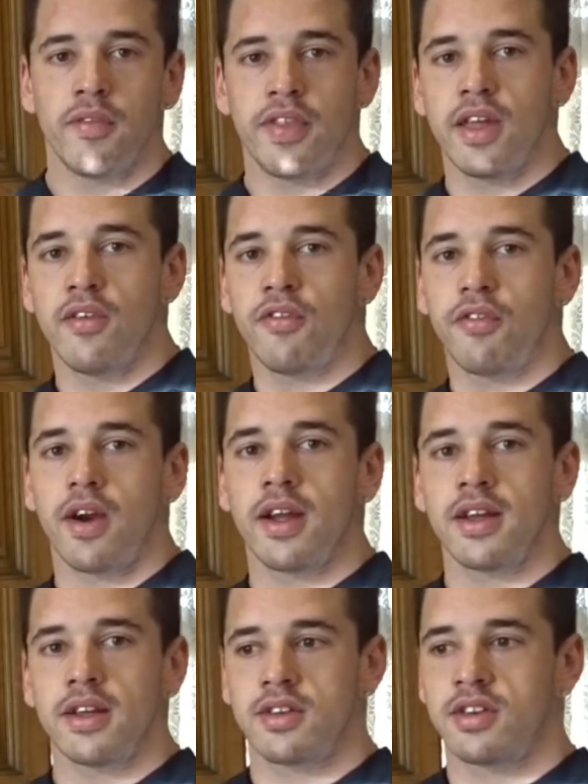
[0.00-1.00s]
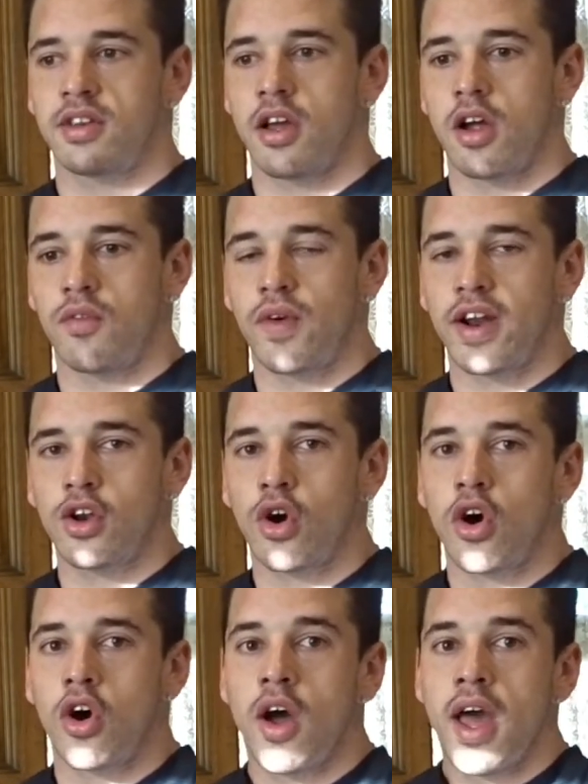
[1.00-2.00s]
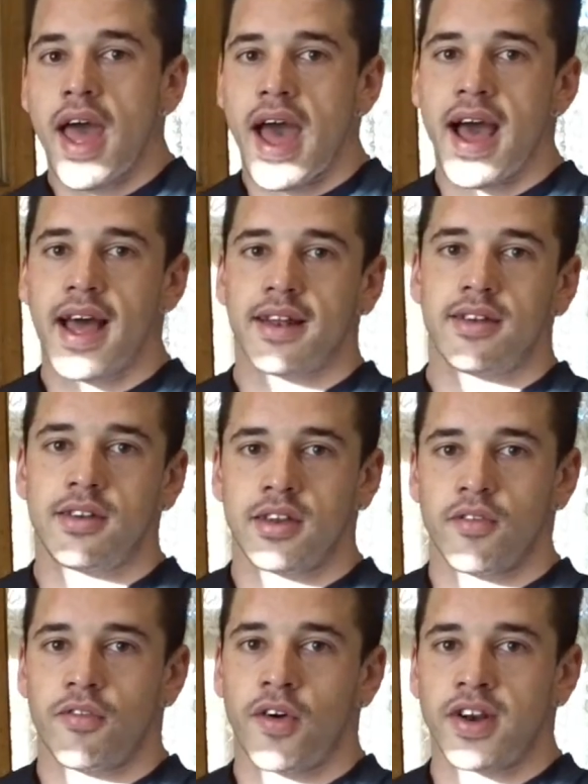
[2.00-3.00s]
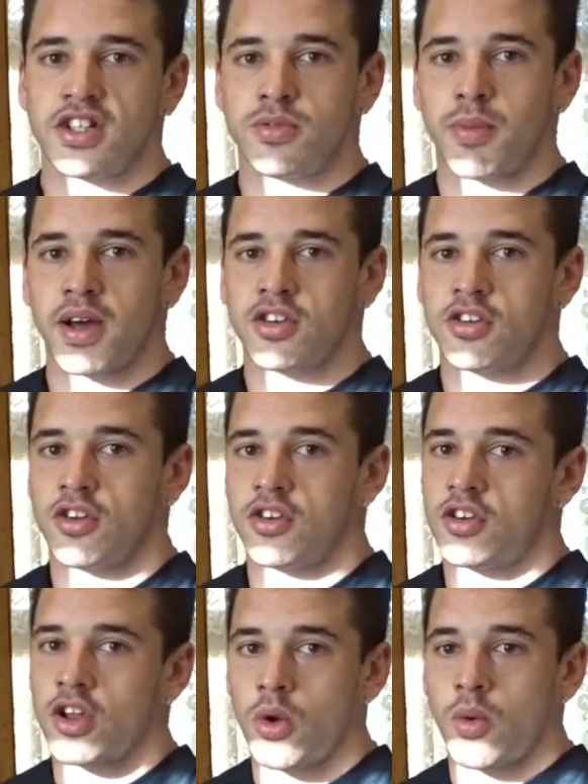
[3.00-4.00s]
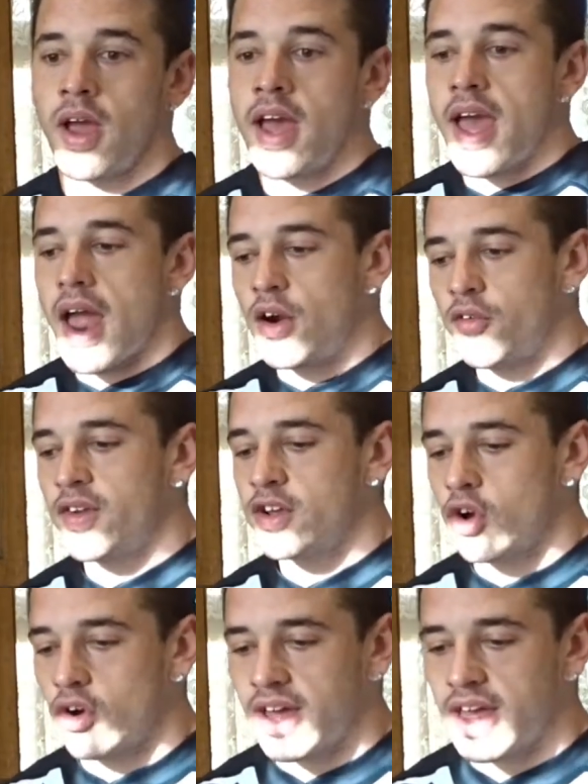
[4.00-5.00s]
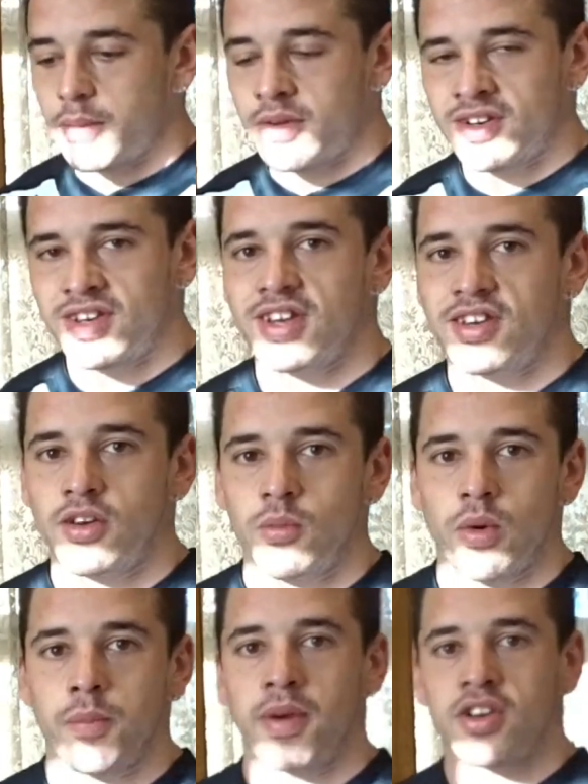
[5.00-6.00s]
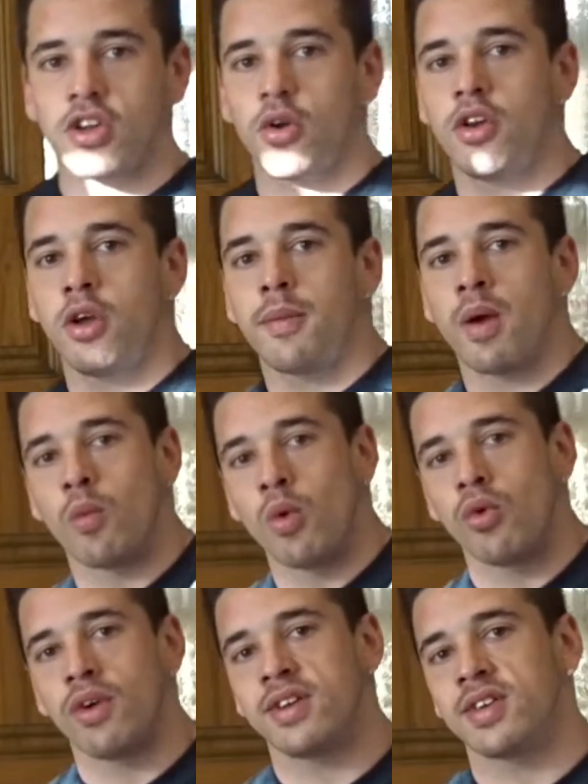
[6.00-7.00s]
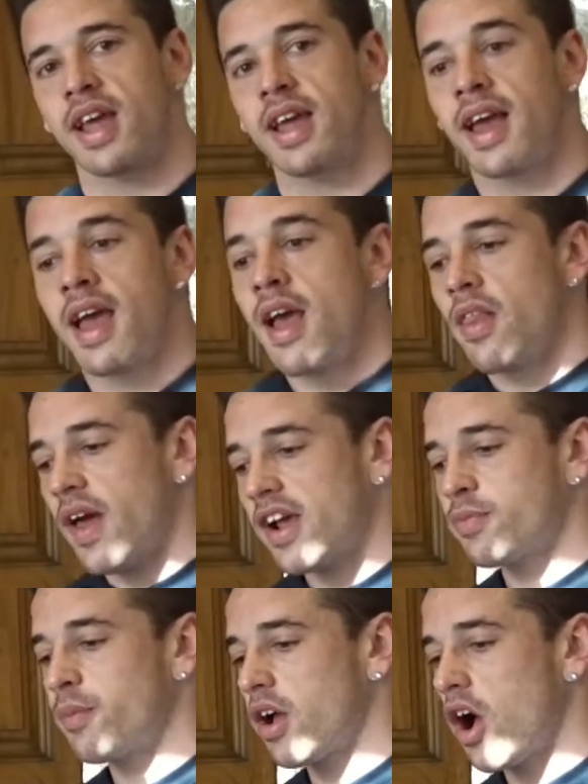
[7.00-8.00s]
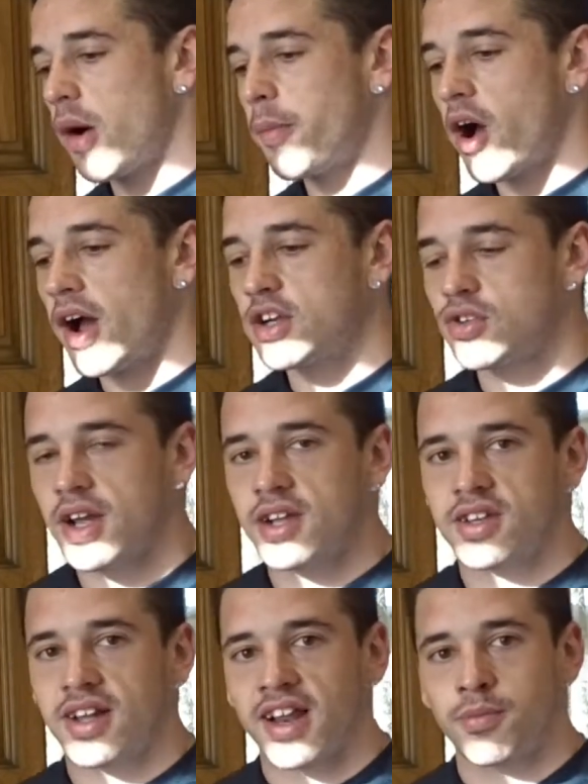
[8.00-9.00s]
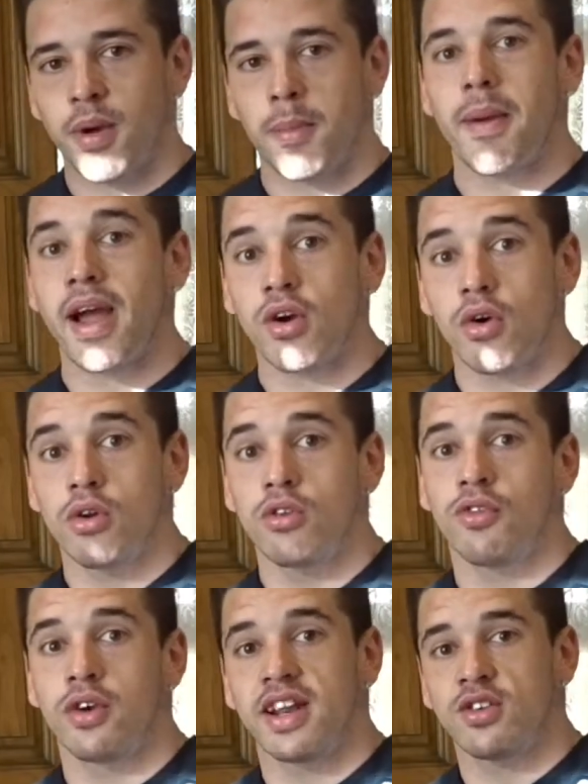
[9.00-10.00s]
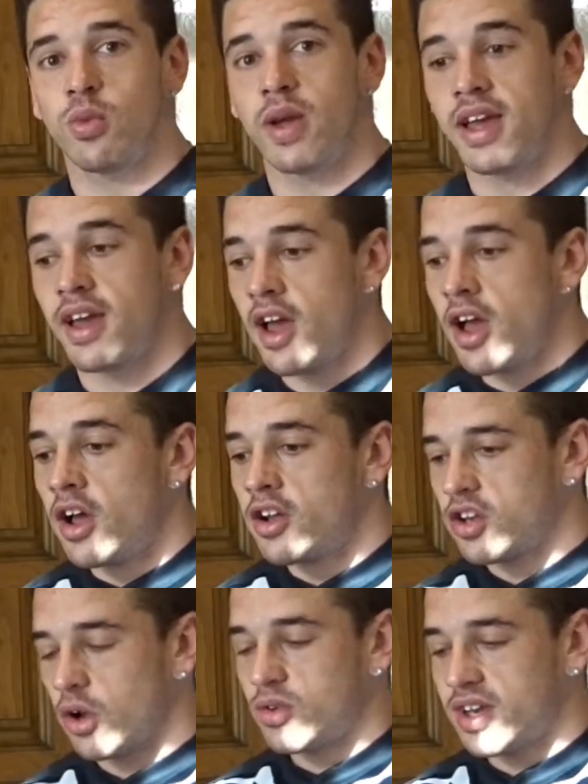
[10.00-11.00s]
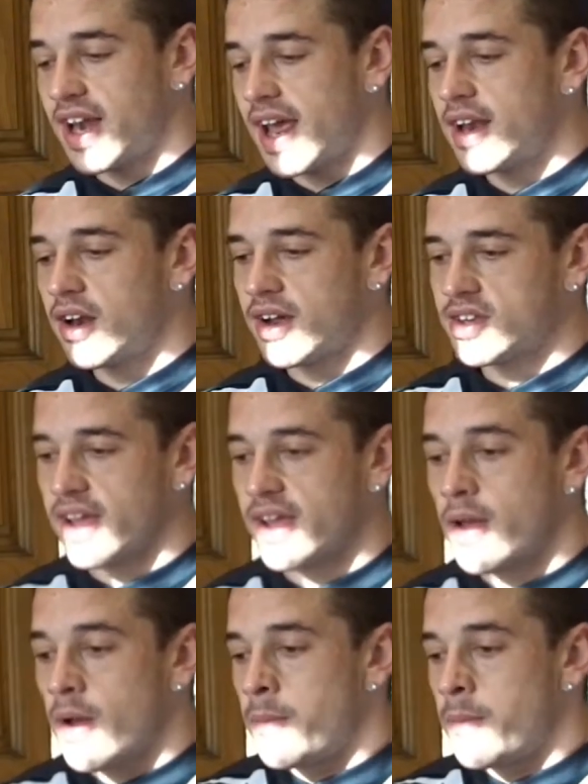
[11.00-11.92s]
of the Frank's red hot and French mustard. So everything's got to keep consistent with my sodium and water intake. That's my carbohydrates, that's my macros for this week. So today, like I say,